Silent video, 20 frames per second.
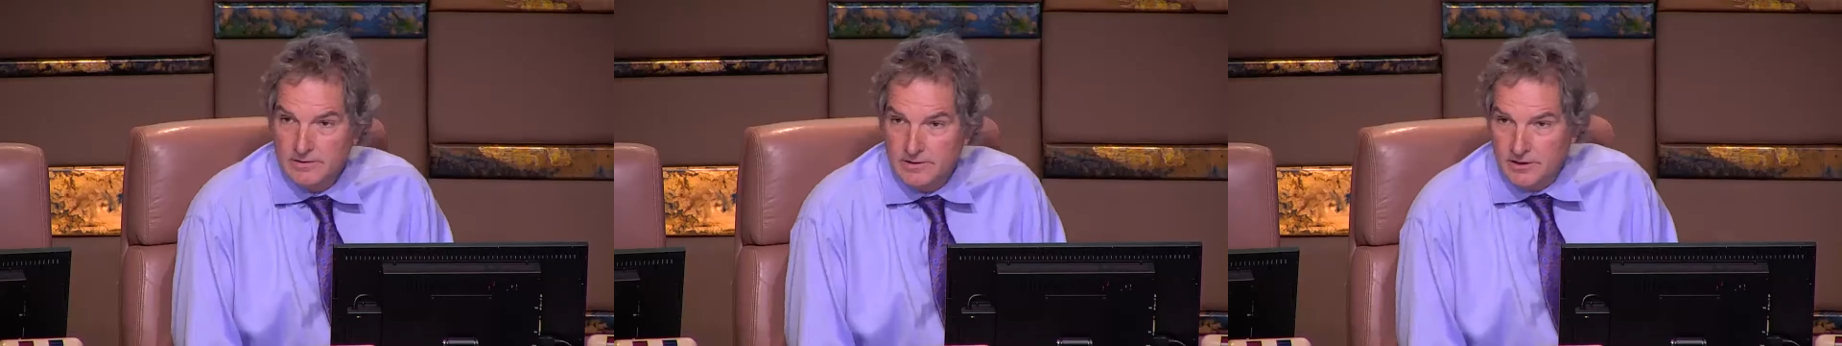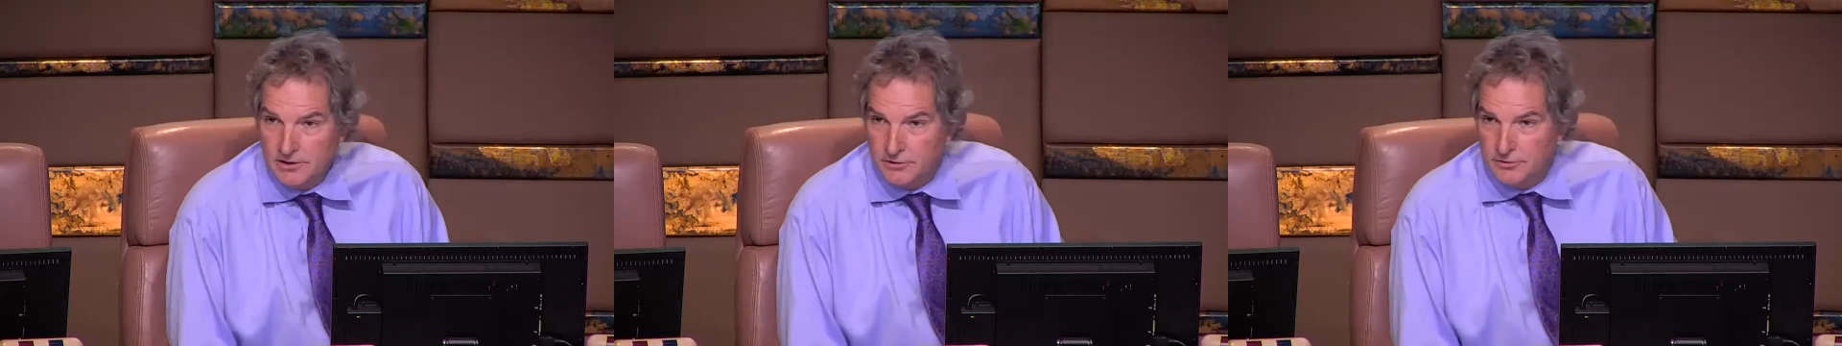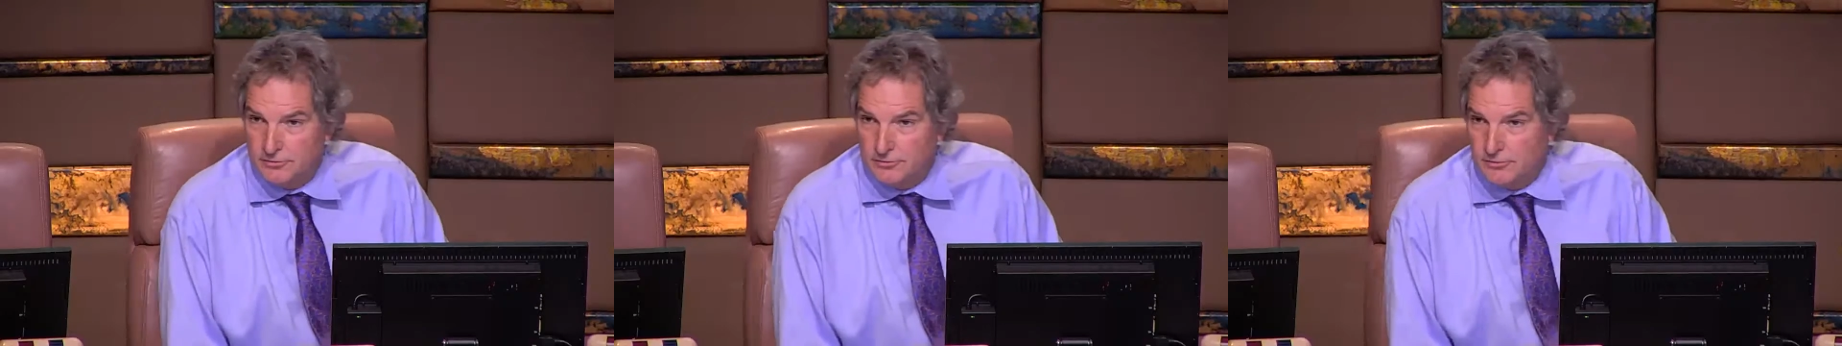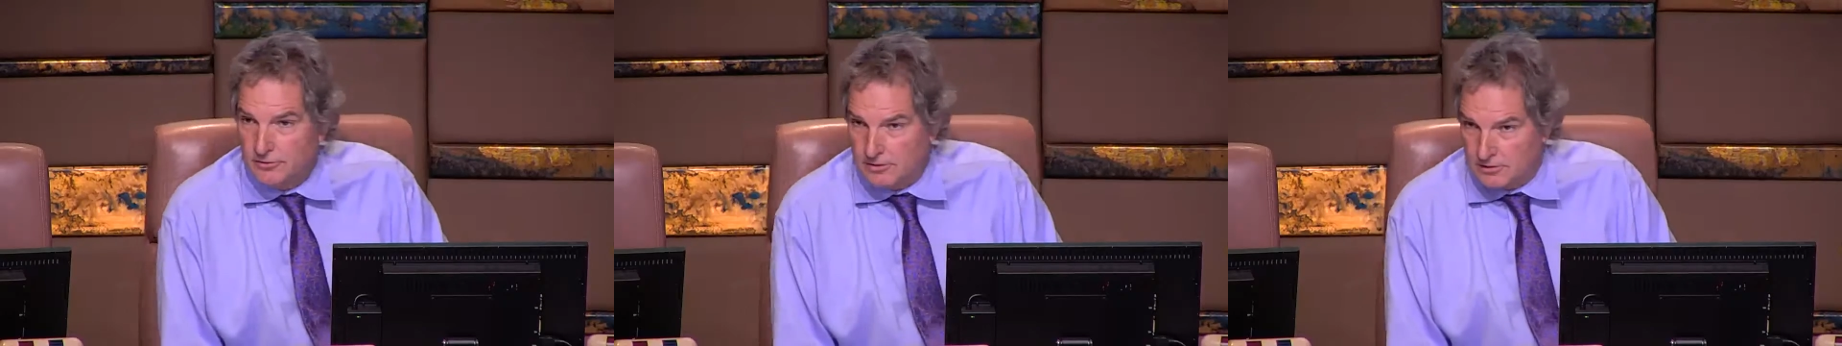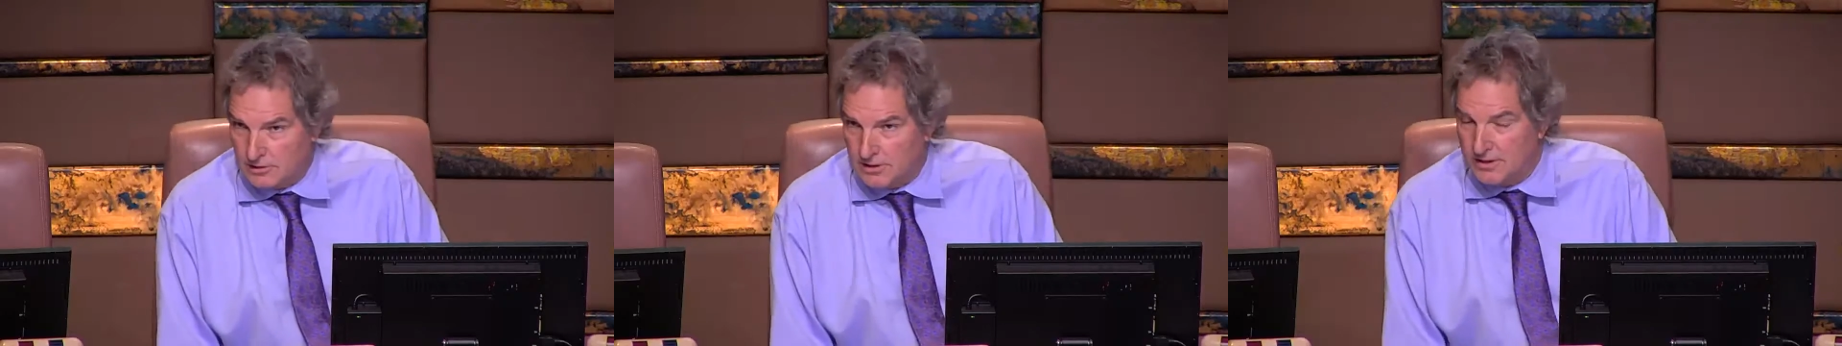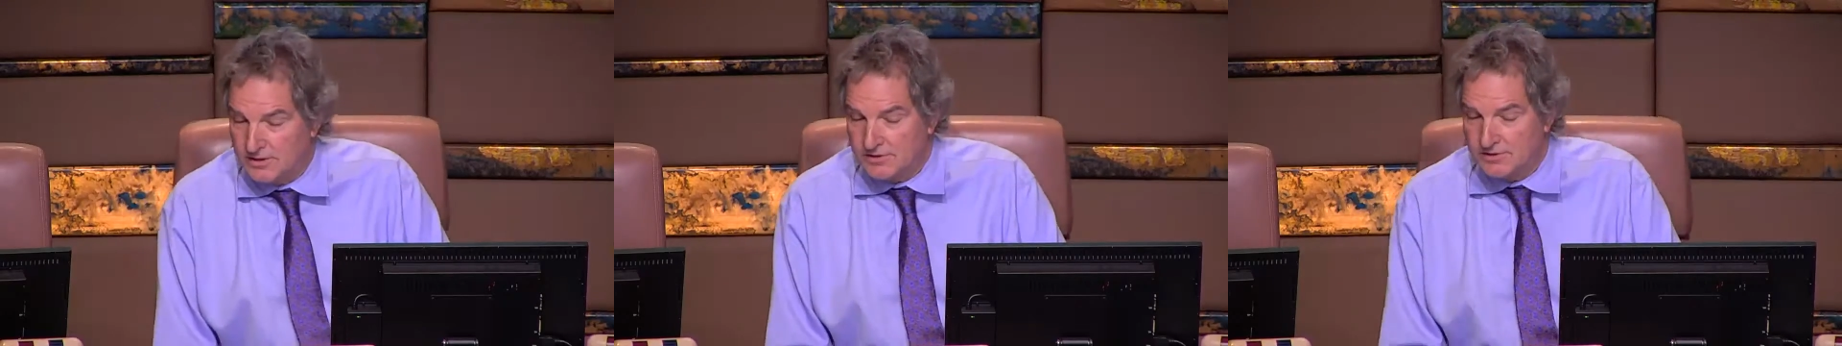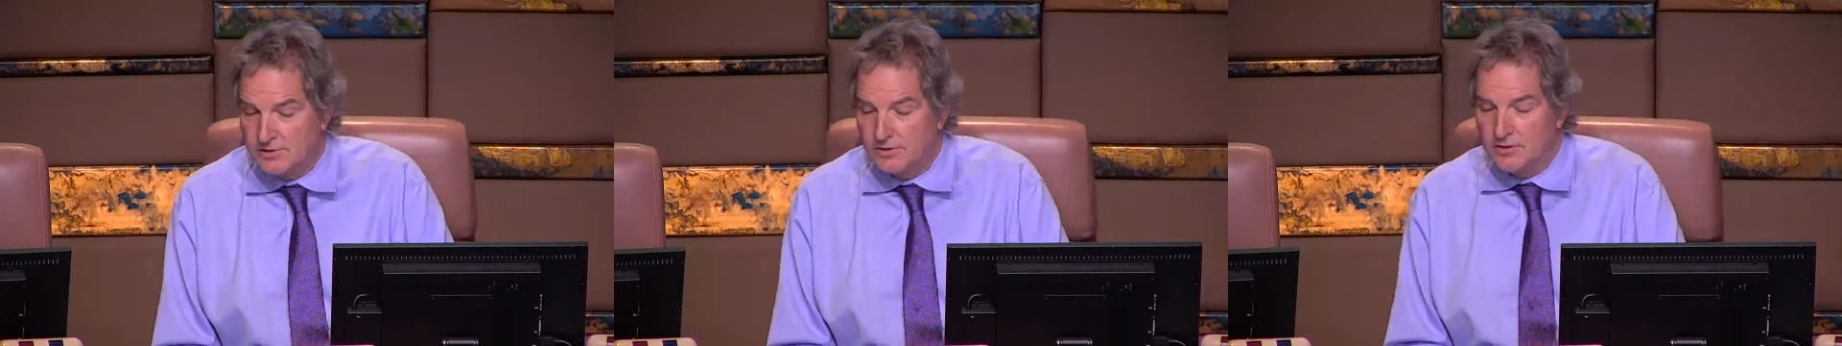that your
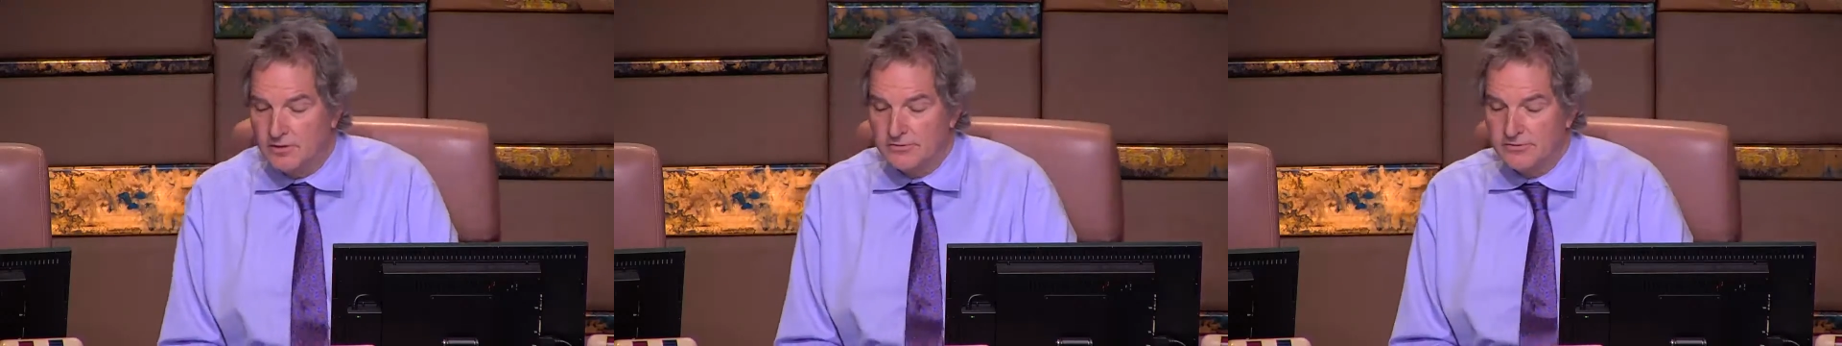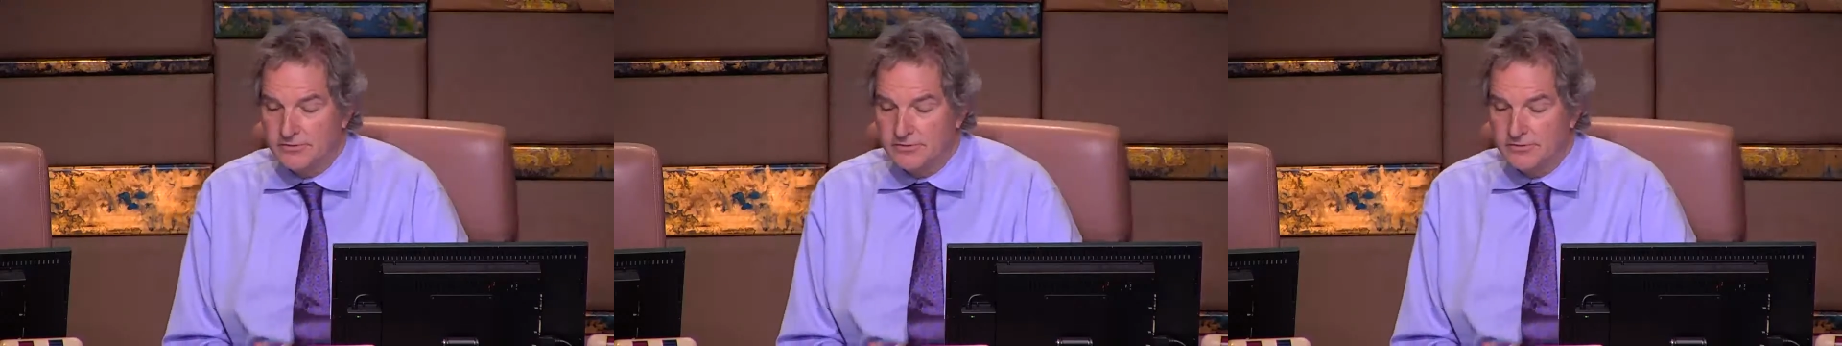client has gone